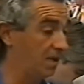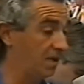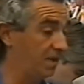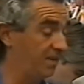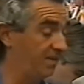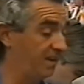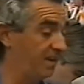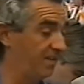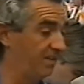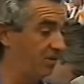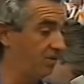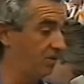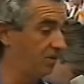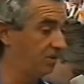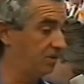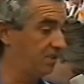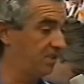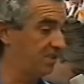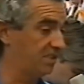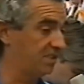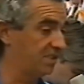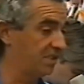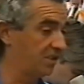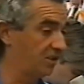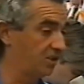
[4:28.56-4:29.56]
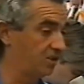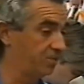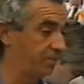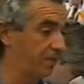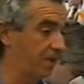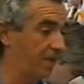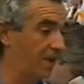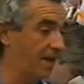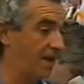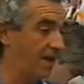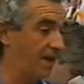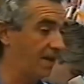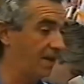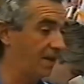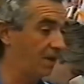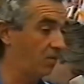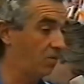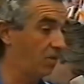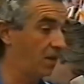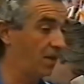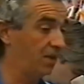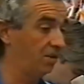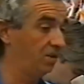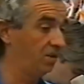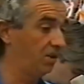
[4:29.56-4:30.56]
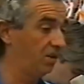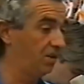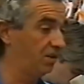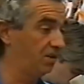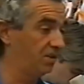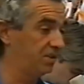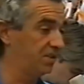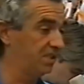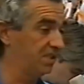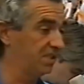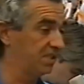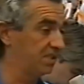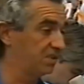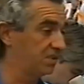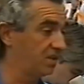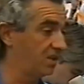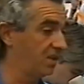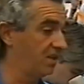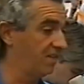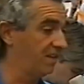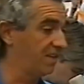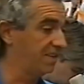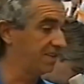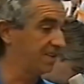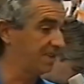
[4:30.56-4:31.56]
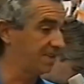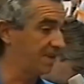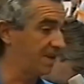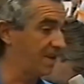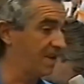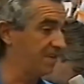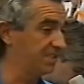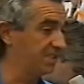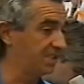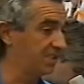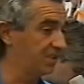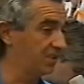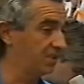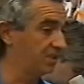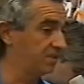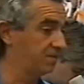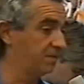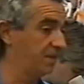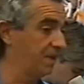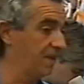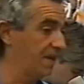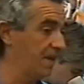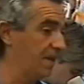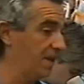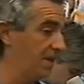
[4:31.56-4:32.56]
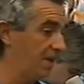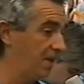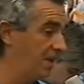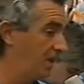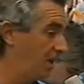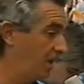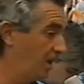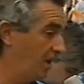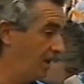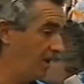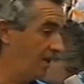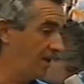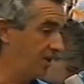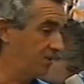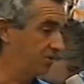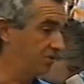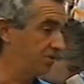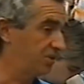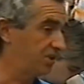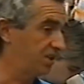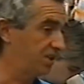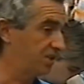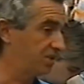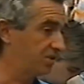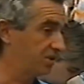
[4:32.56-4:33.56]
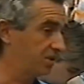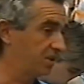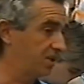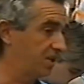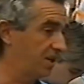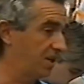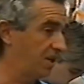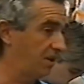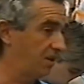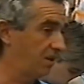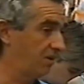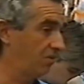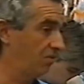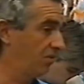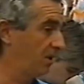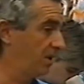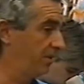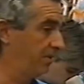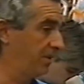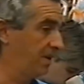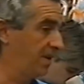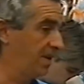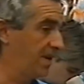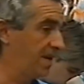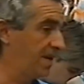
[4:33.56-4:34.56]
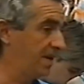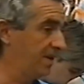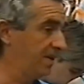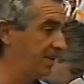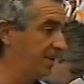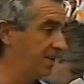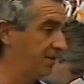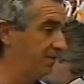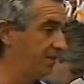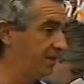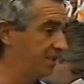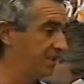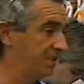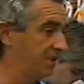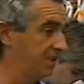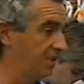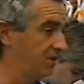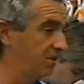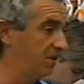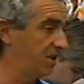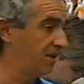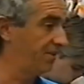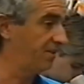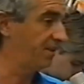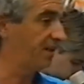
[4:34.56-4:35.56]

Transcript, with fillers: to promote Flavio proved to be absolutely huge for the future of Benetton, as we'll soon find out. Flavio had a